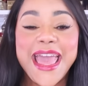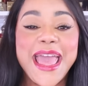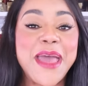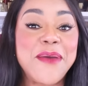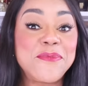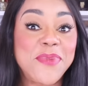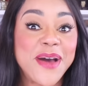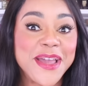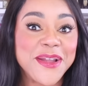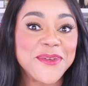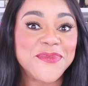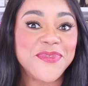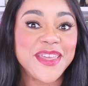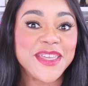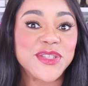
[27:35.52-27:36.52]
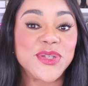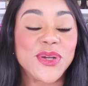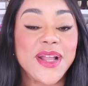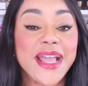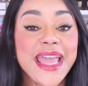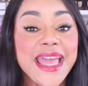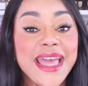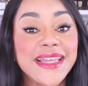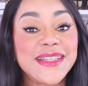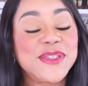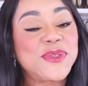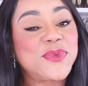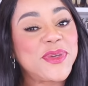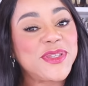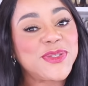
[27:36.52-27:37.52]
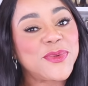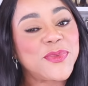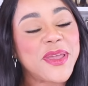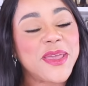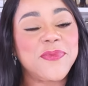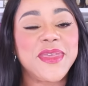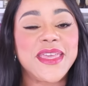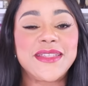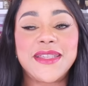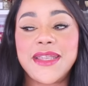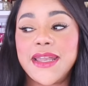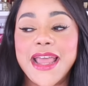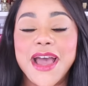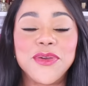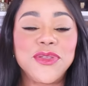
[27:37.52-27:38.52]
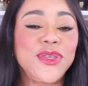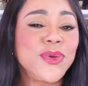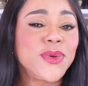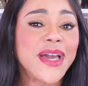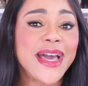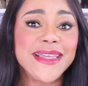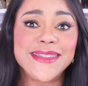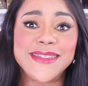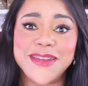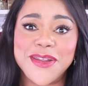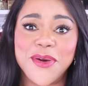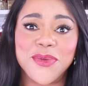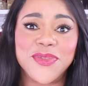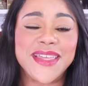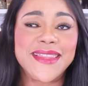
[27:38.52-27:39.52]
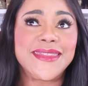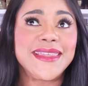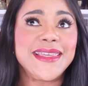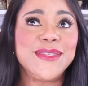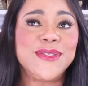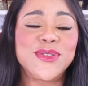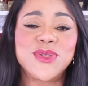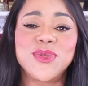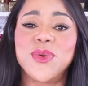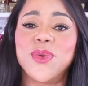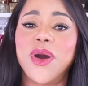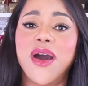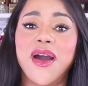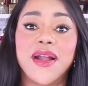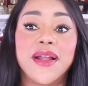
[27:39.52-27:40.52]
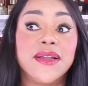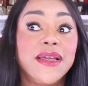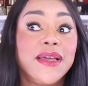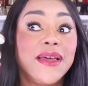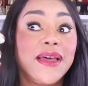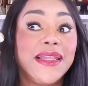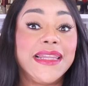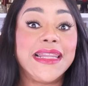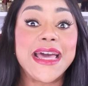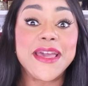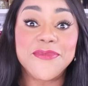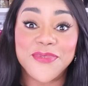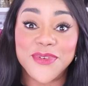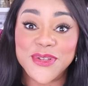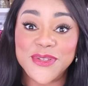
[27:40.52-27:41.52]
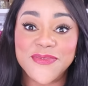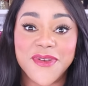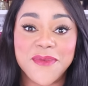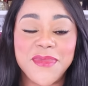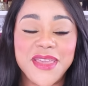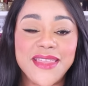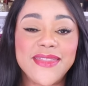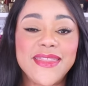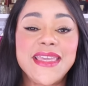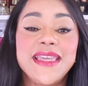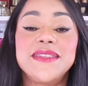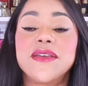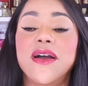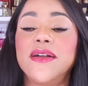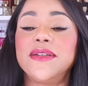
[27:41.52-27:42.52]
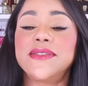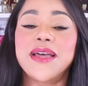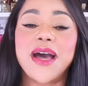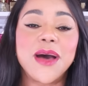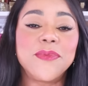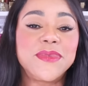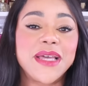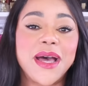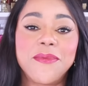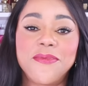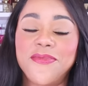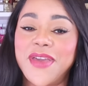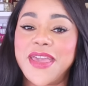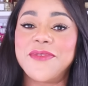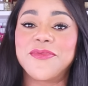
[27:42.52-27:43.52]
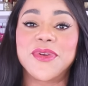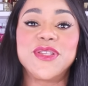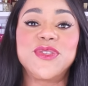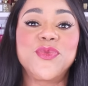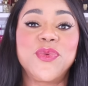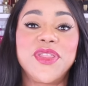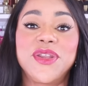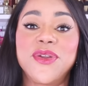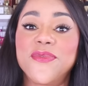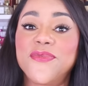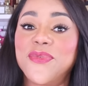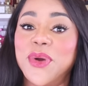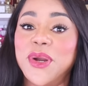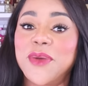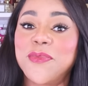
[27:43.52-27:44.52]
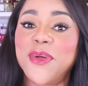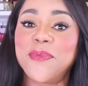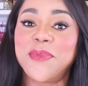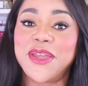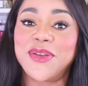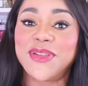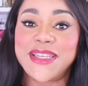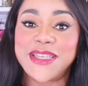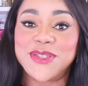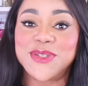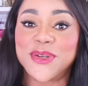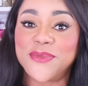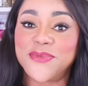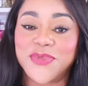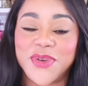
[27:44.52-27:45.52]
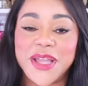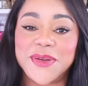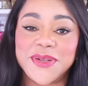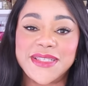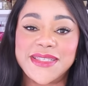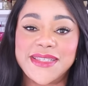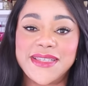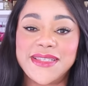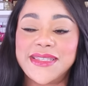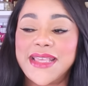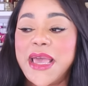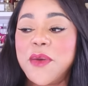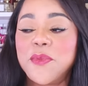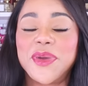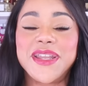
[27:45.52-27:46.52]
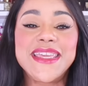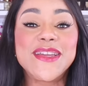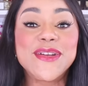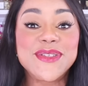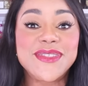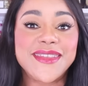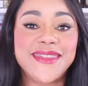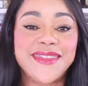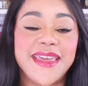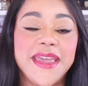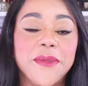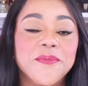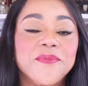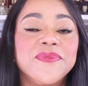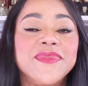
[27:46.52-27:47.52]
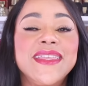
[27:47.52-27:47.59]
Empire Victor, and Swiss Arabian. Now, you guys know that these two are lifers for me. These are top favorites within affordable Middle Eastern fragrances. But here's the thing.